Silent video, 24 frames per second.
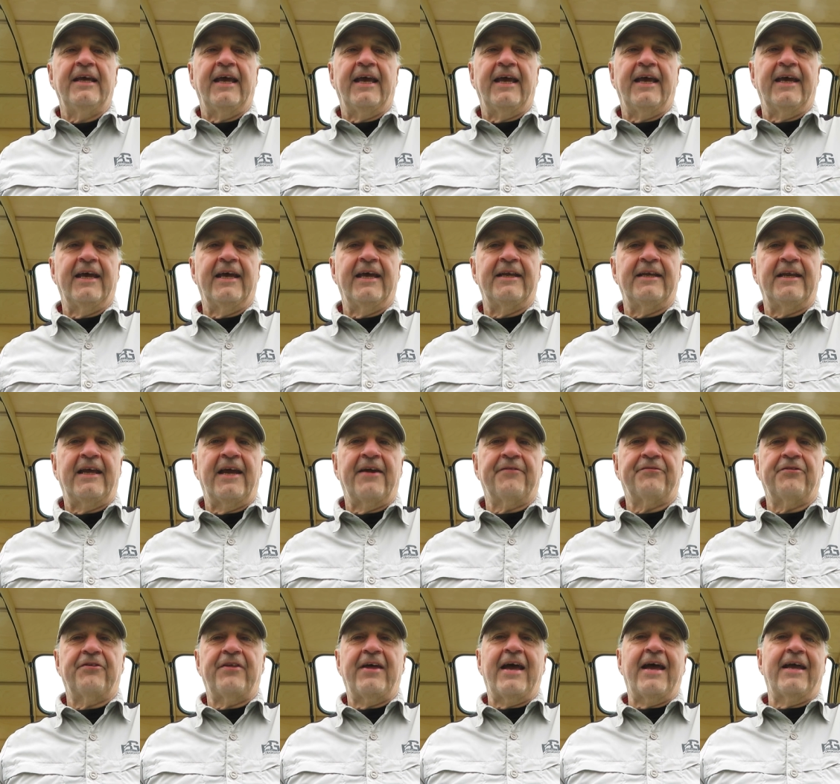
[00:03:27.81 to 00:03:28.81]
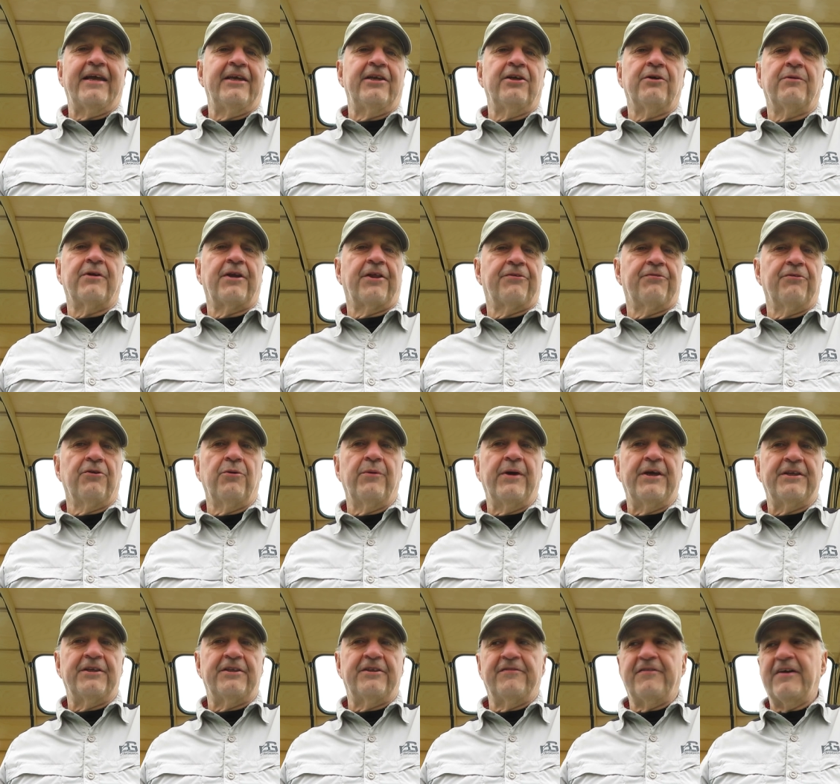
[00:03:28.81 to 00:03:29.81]
And after that, you don't want to throw
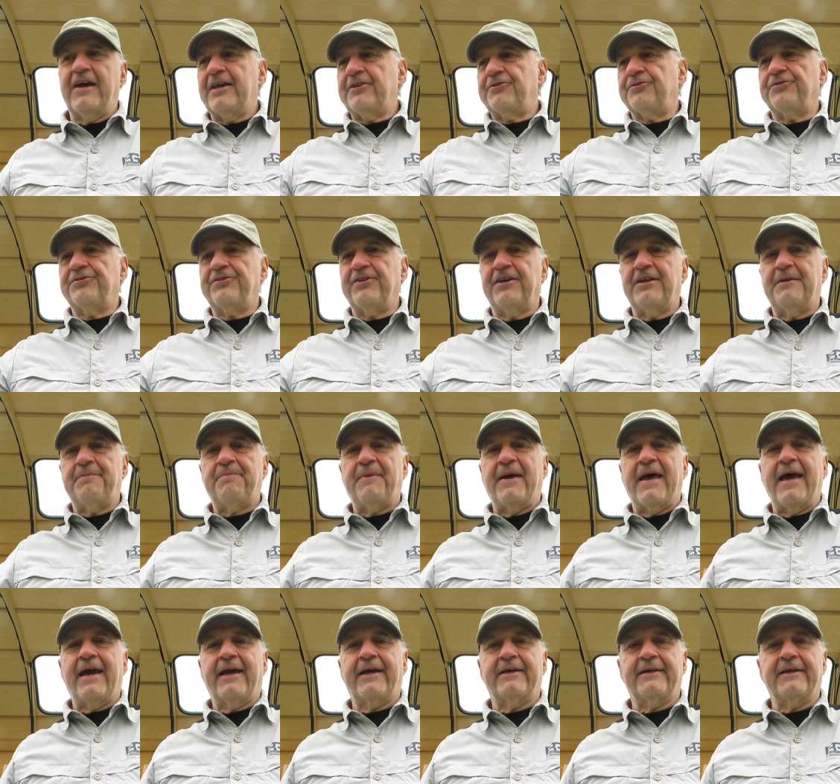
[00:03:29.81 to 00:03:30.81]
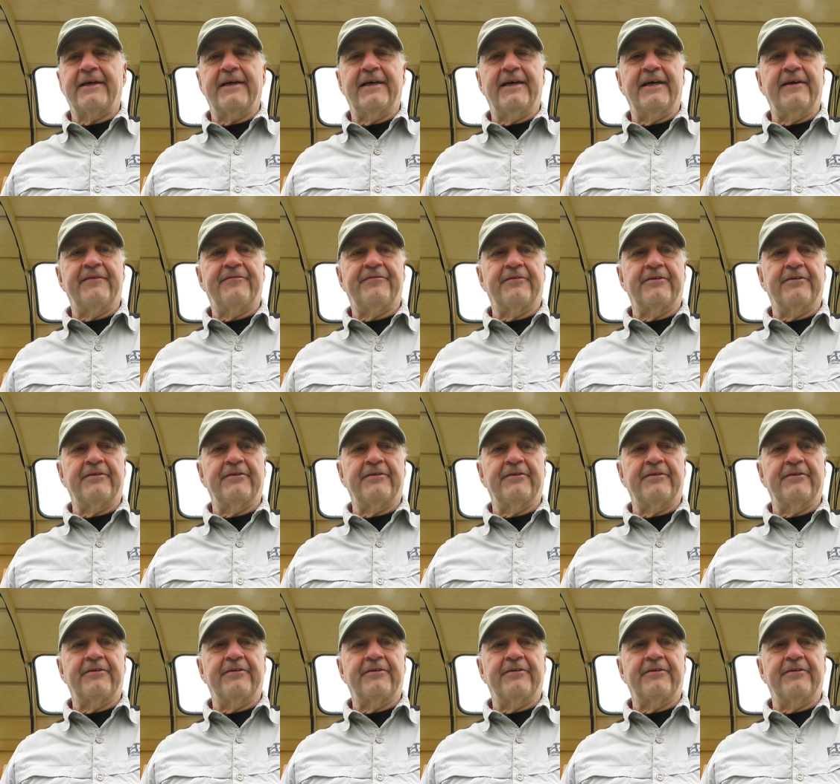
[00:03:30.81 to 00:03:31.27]
away the device or send it back uh,